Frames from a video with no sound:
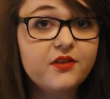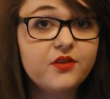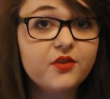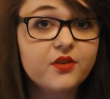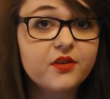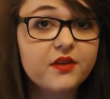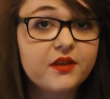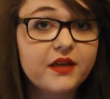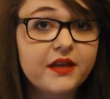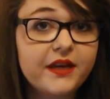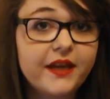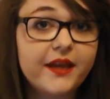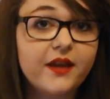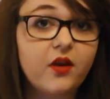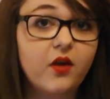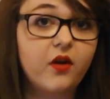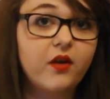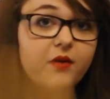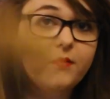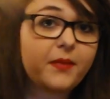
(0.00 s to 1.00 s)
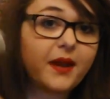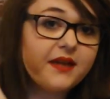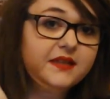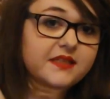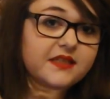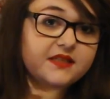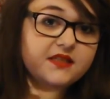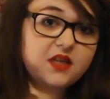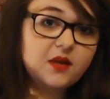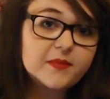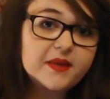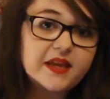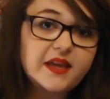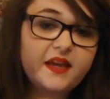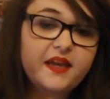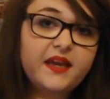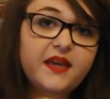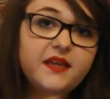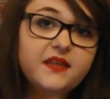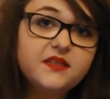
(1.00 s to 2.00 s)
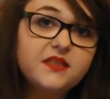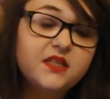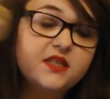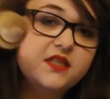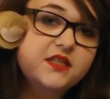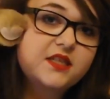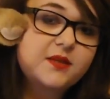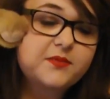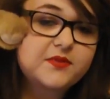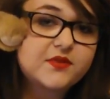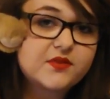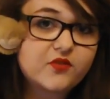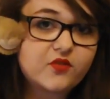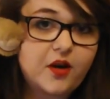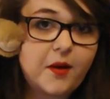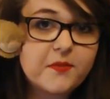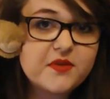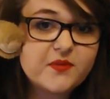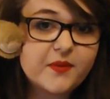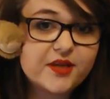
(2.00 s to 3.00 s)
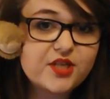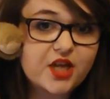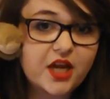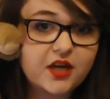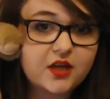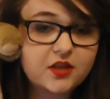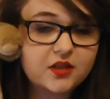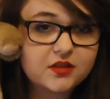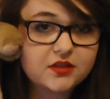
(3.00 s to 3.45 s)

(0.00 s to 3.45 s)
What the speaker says: you can click on Max's tummy here to subscribe to my channel.